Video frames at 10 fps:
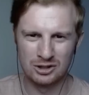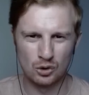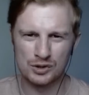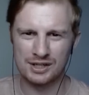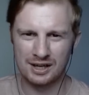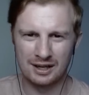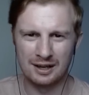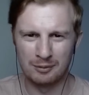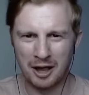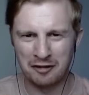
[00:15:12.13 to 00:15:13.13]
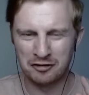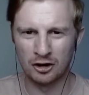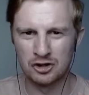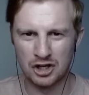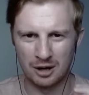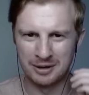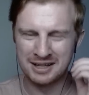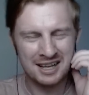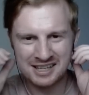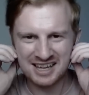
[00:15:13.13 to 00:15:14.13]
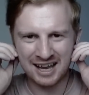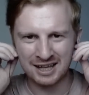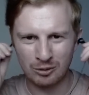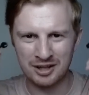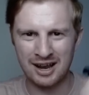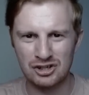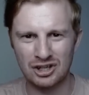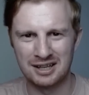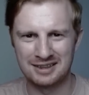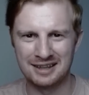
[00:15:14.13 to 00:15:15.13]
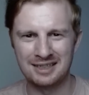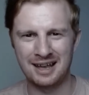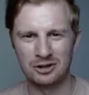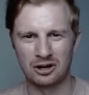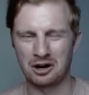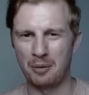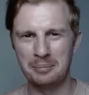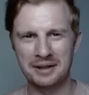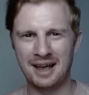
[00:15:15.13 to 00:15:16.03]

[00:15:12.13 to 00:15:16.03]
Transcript: jokes. If you're German, has anyone actually did that in your company?